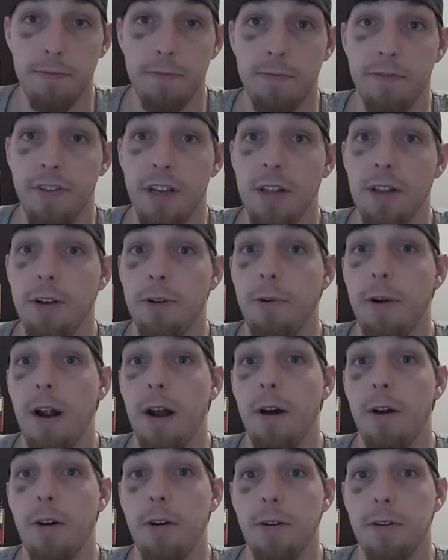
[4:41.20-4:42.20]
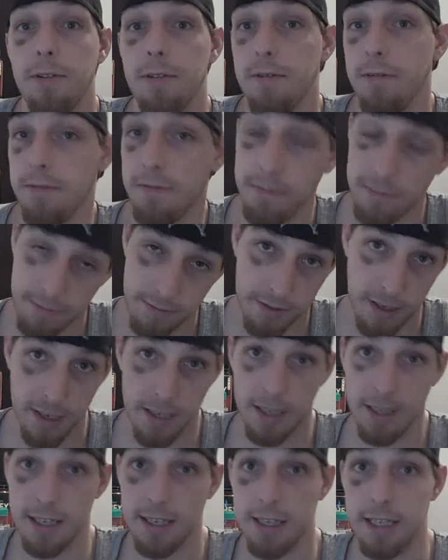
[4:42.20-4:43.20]
feeling around.
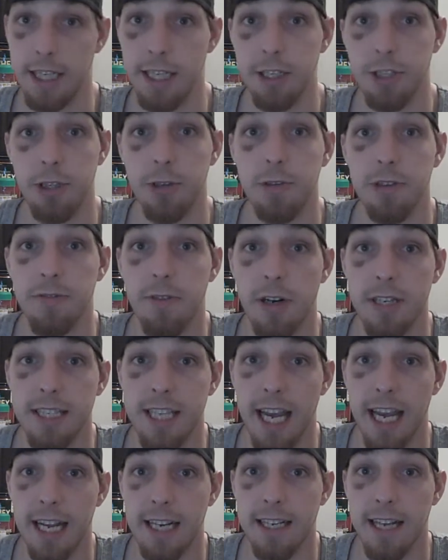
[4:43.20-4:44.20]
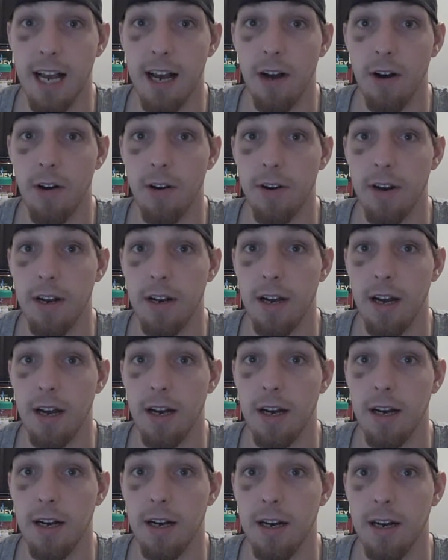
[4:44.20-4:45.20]
He shoots for a takedown.
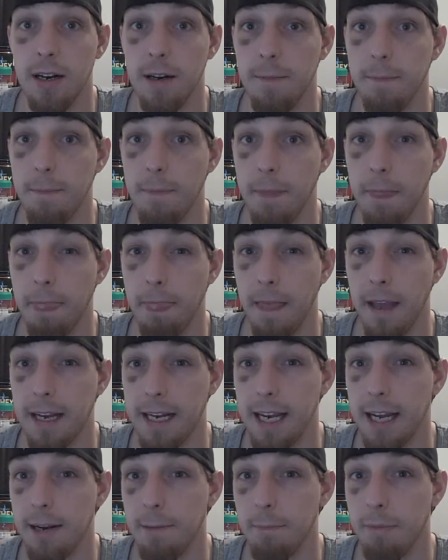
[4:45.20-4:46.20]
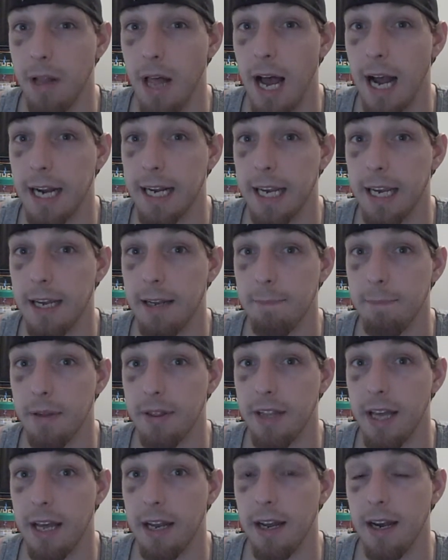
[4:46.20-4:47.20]
I kind of block it,
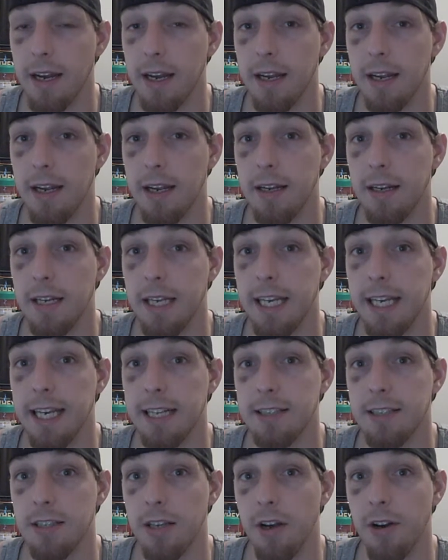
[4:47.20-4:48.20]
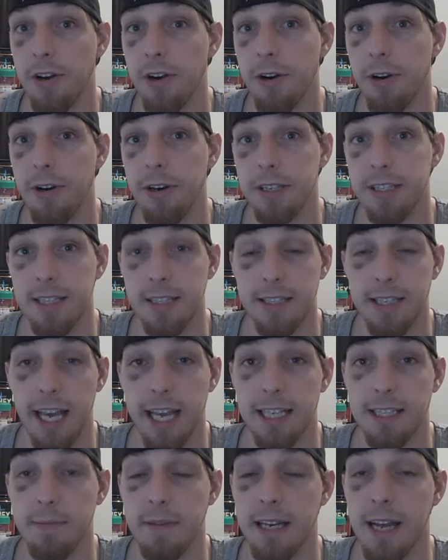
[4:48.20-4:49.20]
but then he gets underhooks and
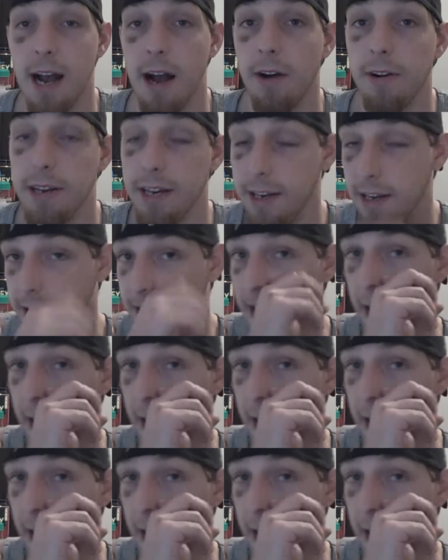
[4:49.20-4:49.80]
takes me down in a